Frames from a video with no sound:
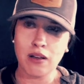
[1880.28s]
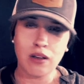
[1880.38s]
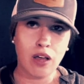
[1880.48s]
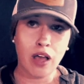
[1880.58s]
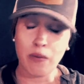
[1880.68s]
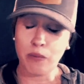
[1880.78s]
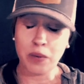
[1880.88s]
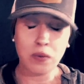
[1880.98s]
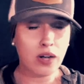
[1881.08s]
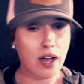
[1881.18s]
And we
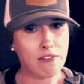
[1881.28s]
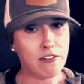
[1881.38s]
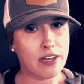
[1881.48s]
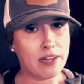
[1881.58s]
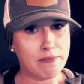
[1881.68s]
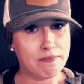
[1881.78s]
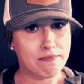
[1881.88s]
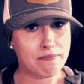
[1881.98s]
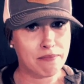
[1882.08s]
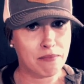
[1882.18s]
will cover it.
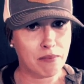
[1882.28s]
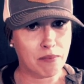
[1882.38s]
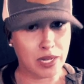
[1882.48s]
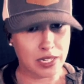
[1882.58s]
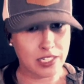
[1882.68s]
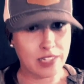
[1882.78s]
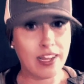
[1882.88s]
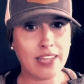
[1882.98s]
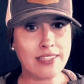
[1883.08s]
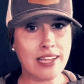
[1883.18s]
But until
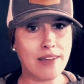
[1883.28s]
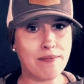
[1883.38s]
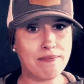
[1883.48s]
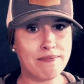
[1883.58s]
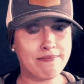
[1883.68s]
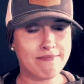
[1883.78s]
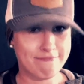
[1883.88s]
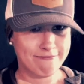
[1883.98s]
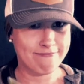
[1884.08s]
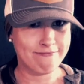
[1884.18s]
next time,
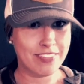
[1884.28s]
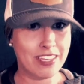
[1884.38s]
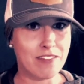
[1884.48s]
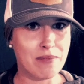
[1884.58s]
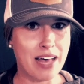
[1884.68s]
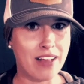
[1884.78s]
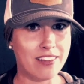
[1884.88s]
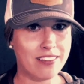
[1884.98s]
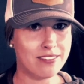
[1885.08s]
give them hell.